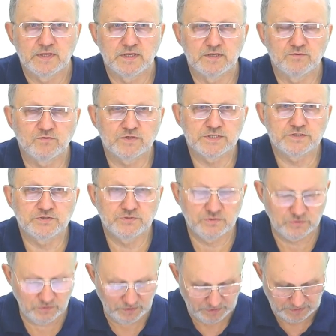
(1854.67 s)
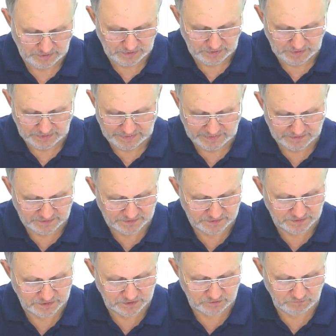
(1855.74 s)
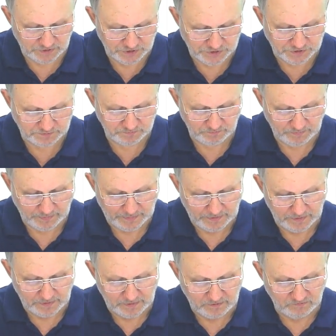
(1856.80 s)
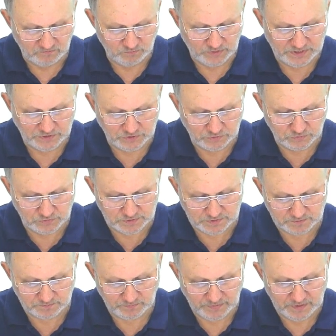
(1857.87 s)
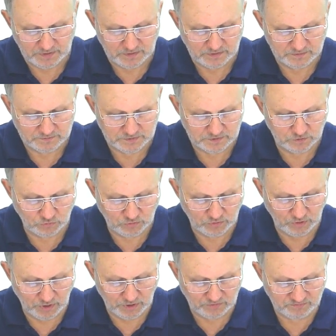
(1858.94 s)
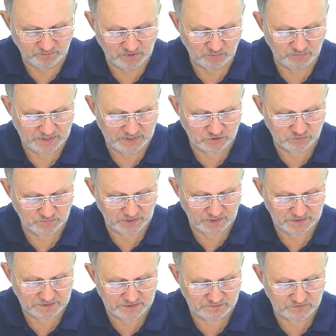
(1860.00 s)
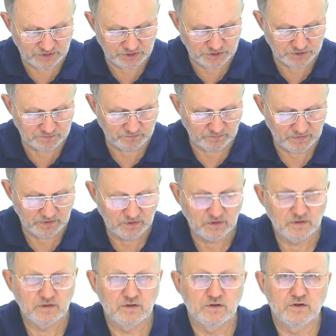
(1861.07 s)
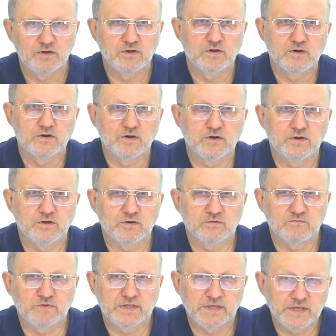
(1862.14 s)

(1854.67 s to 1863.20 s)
In order to answer this question, we use the law of momentum conservation. We